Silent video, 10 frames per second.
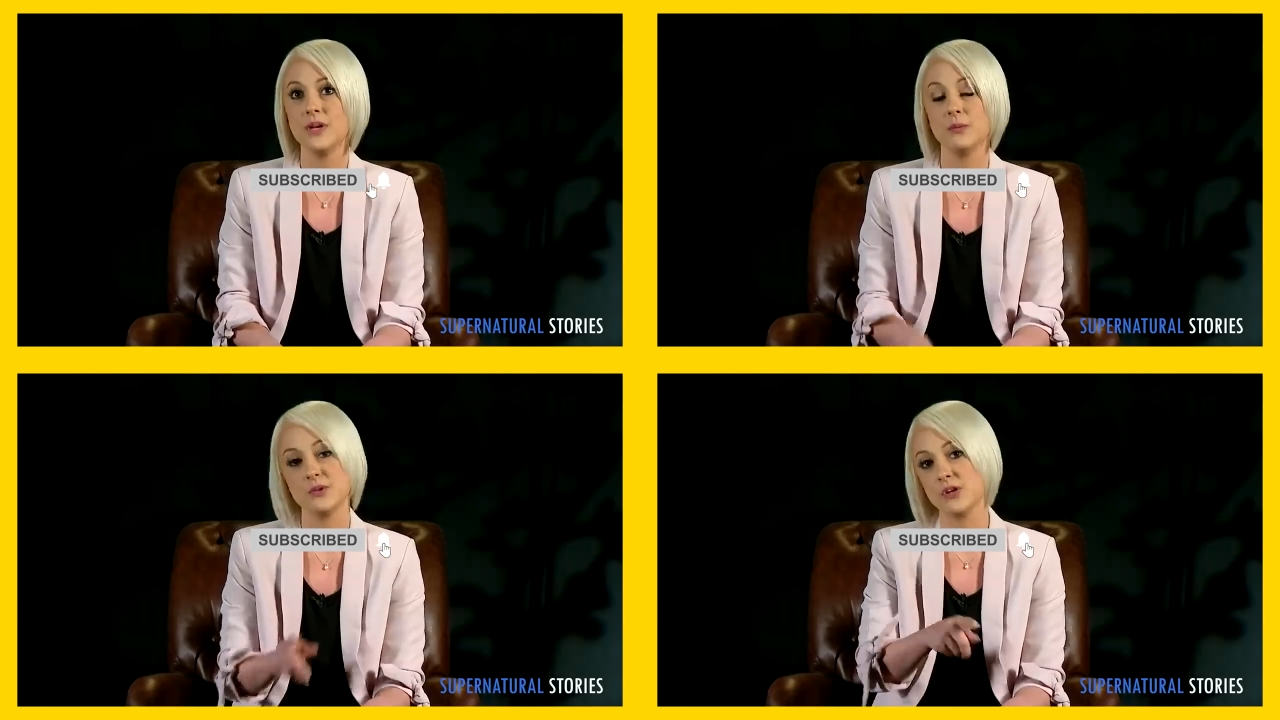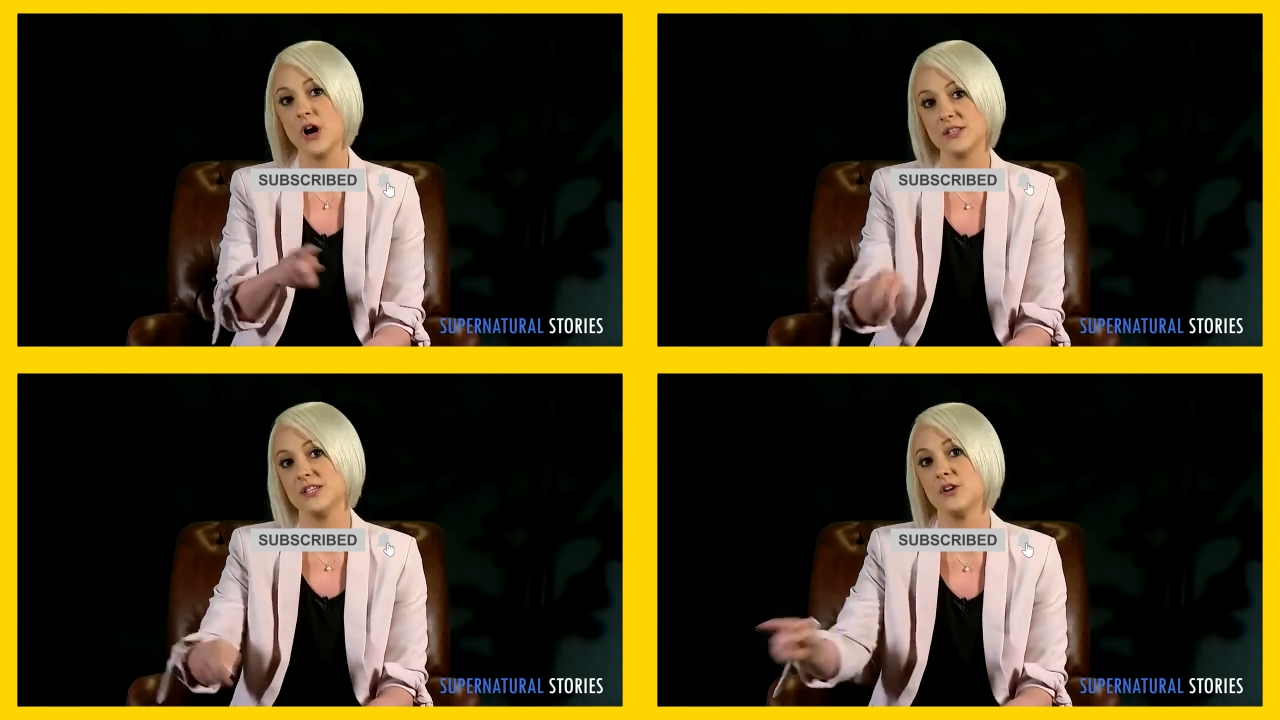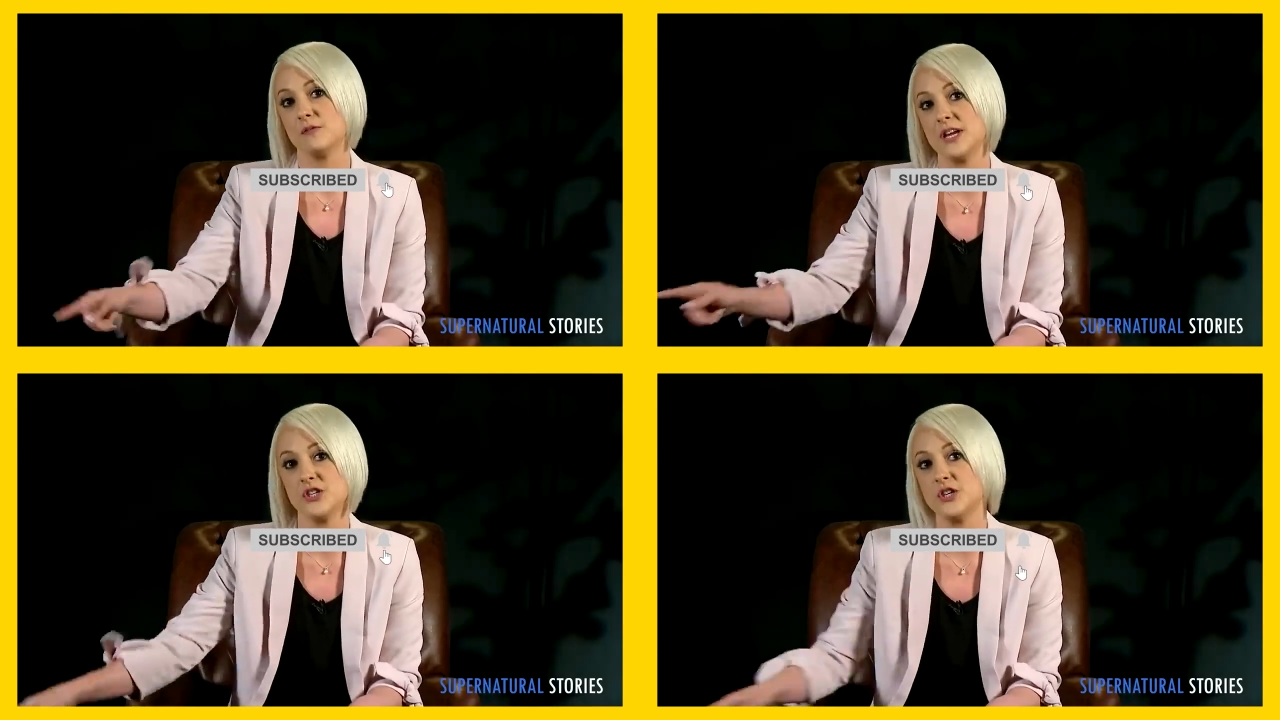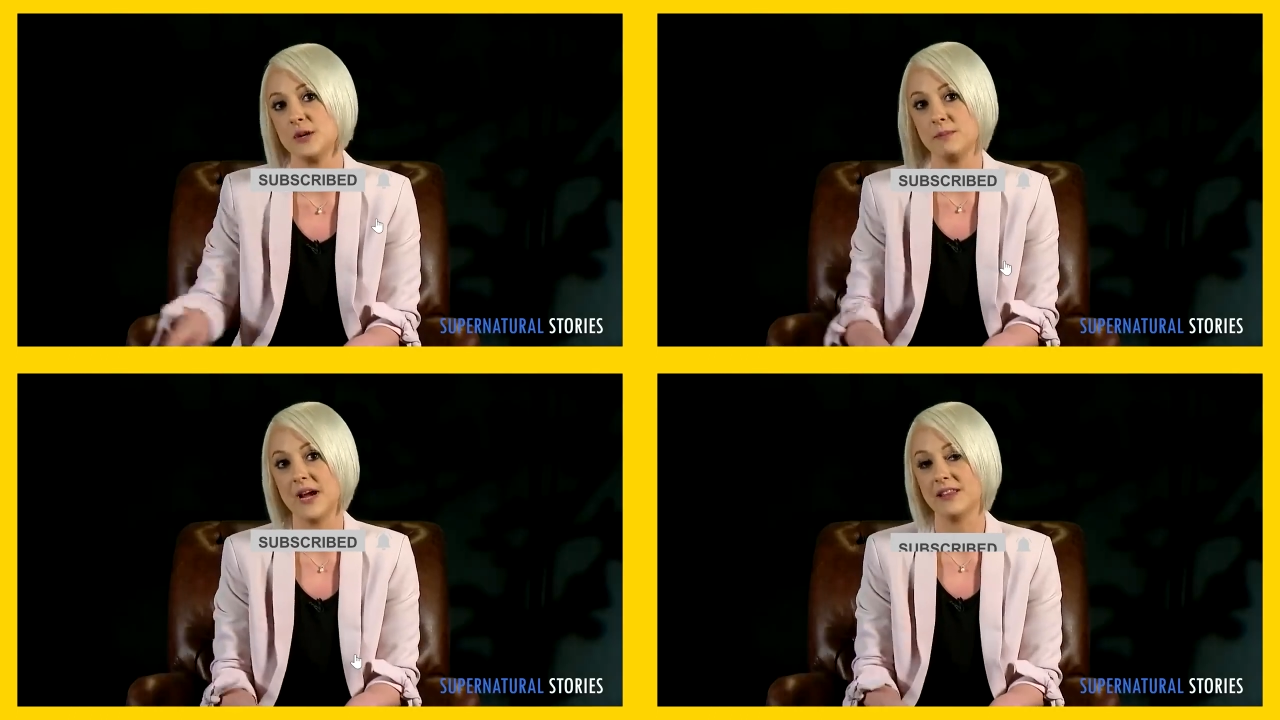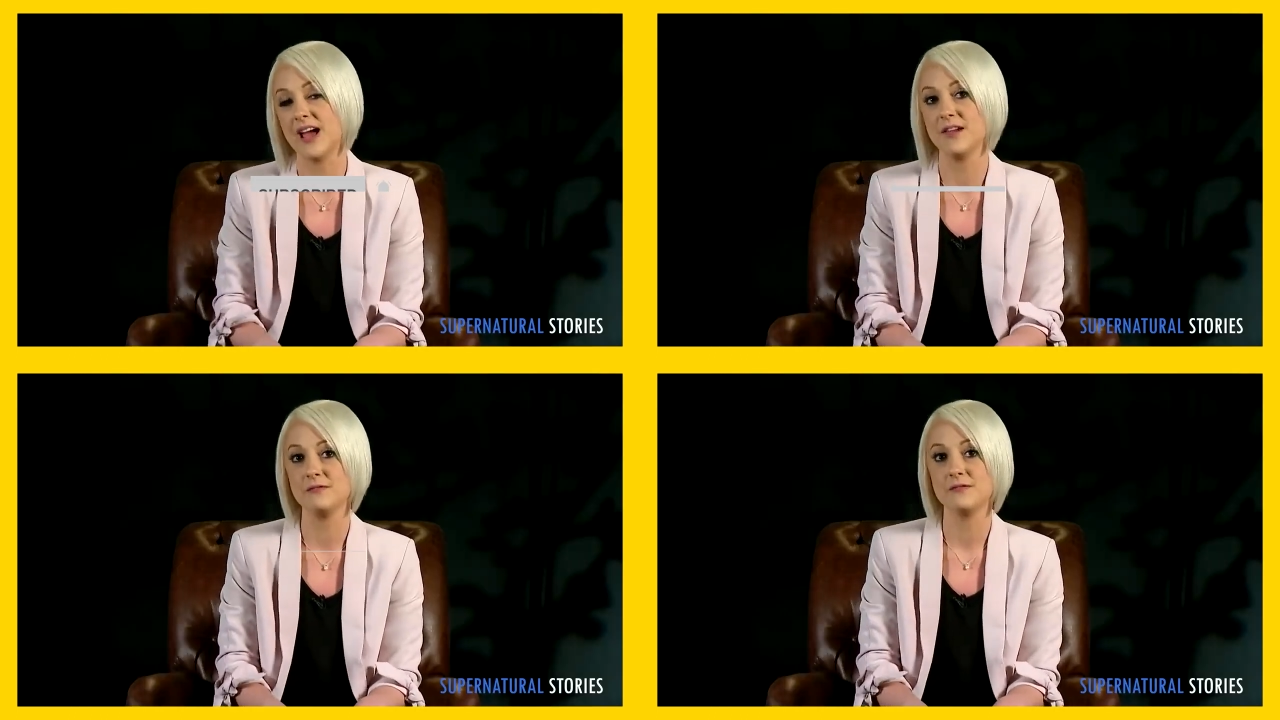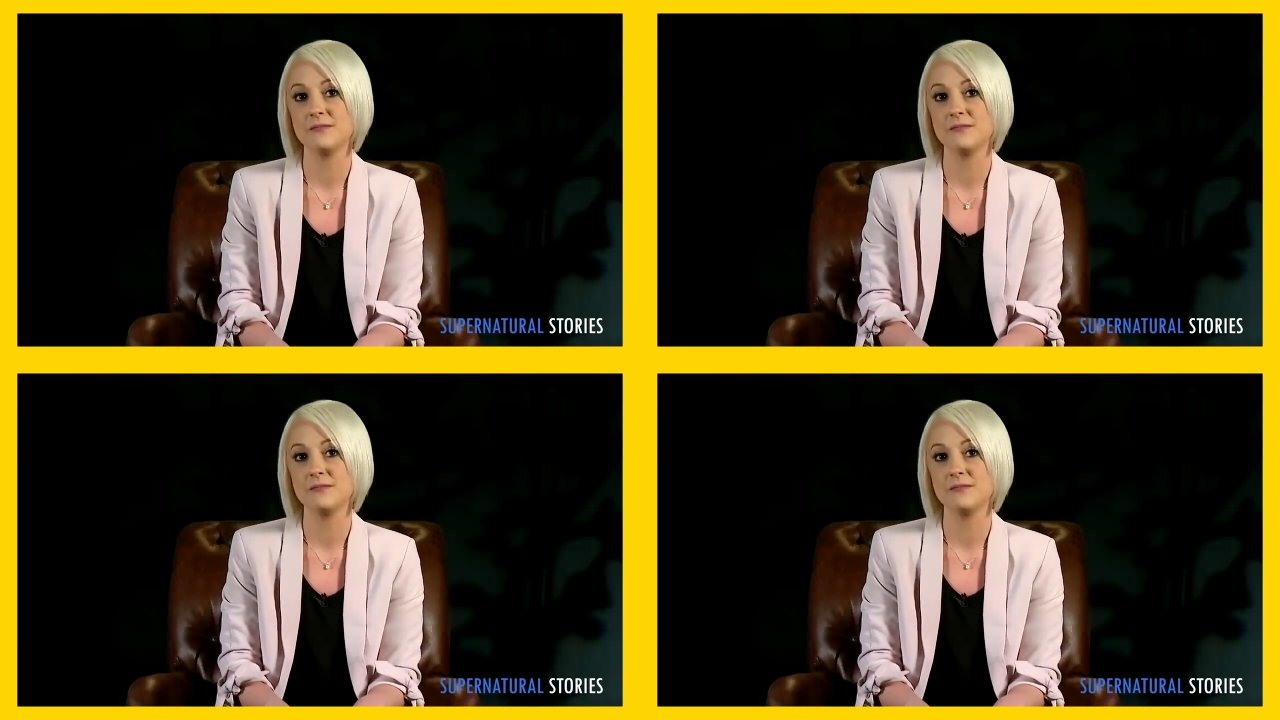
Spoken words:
it was God's intervention in my life.